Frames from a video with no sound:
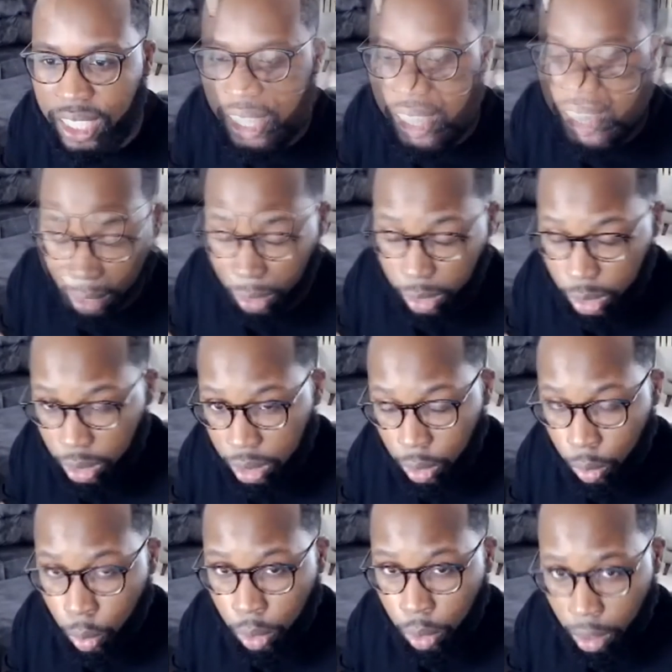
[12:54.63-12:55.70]
And I think this is
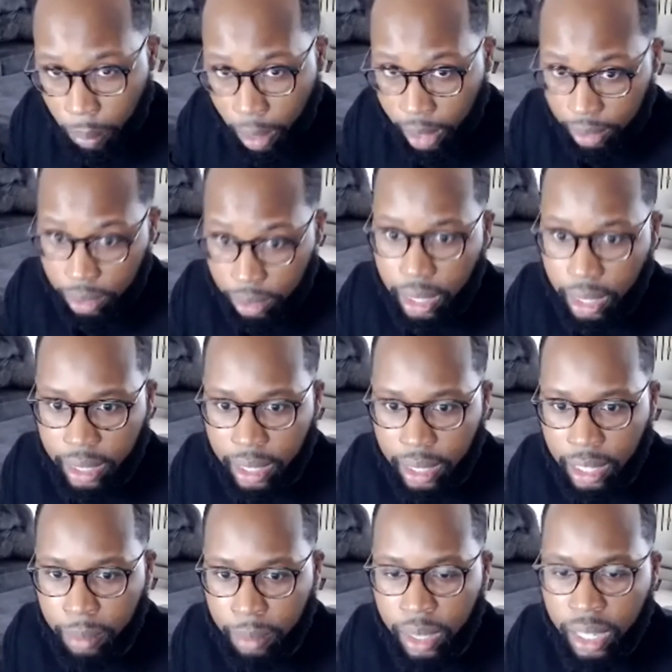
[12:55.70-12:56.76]
according to
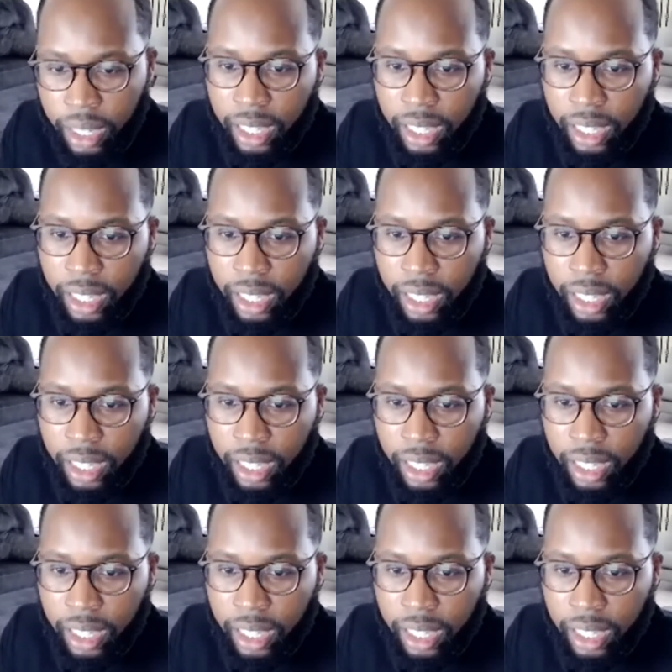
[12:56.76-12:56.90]
monster.com.